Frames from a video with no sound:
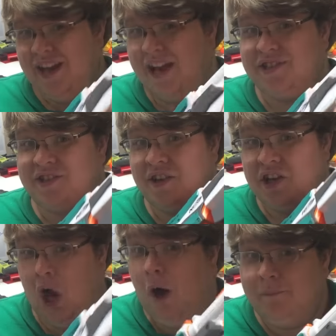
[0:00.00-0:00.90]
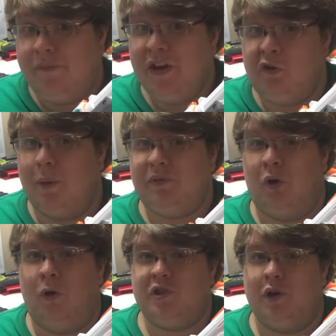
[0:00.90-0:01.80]
nice, comfy grip to
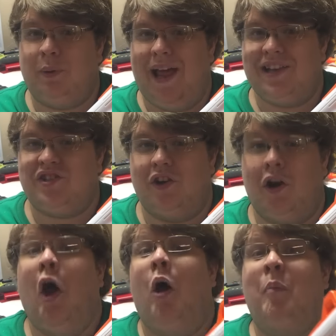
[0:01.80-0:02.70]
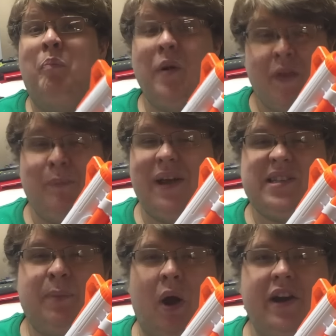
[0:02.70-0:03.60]
hold your blaster, but the
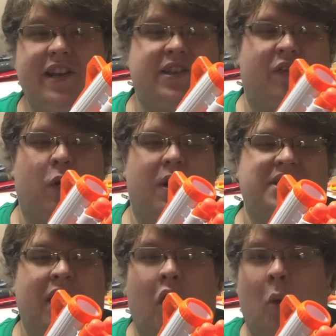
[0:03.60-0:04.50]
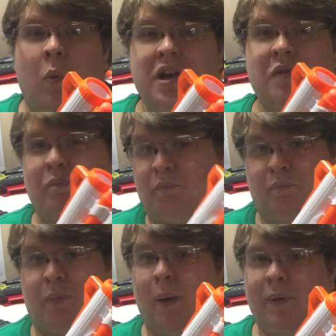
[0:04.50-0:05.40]
best part is, of course, when you
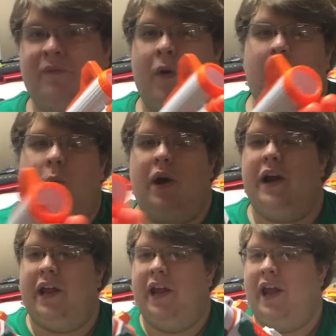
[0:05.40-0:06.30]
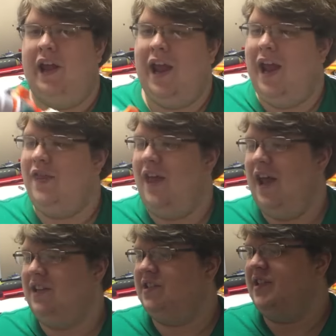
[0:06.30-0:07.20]
pump it forward, and
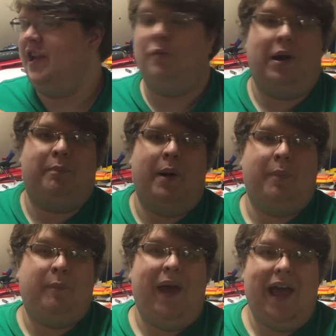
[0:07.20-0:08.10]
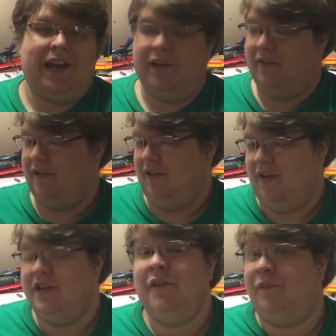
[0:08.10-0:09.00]
then say you want to pump it back,
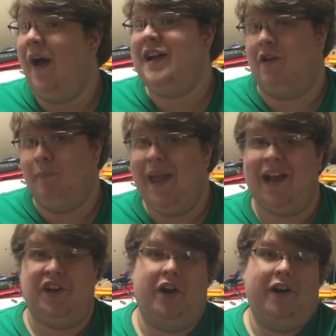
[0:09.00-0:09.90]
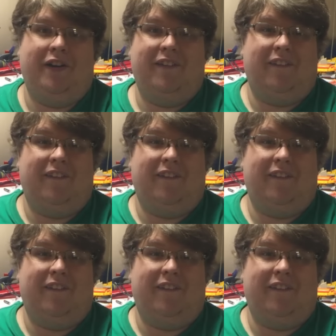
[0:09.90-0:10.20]
you fire a Mega Dart.